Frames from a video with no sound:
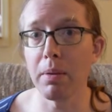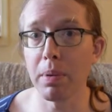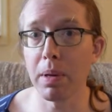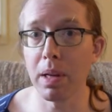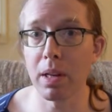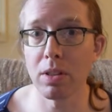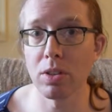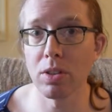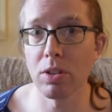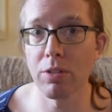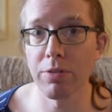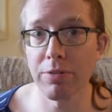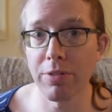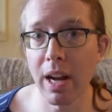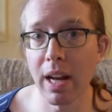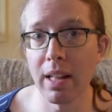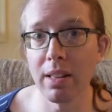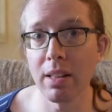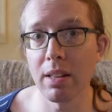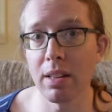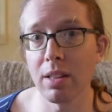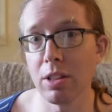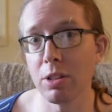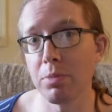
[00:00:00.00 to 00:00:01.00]
because you'll find
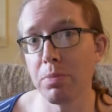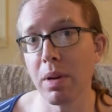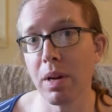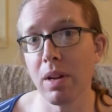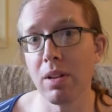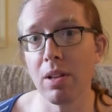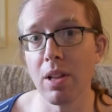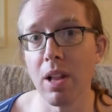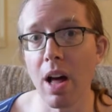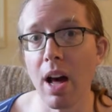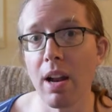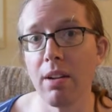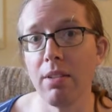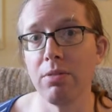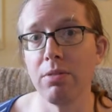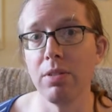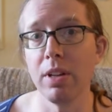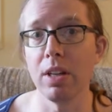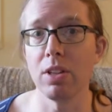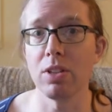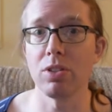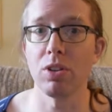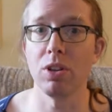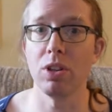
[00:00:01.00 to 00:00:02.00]
that there's been a lot of
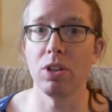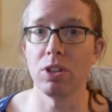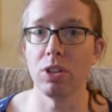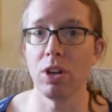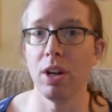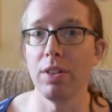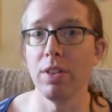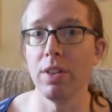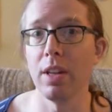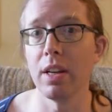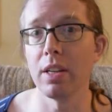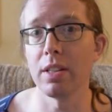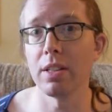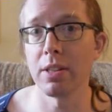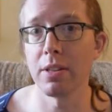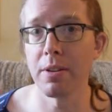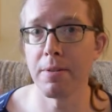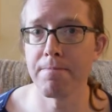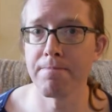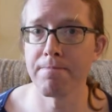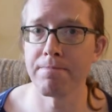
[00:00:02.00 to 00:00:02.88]
research on this.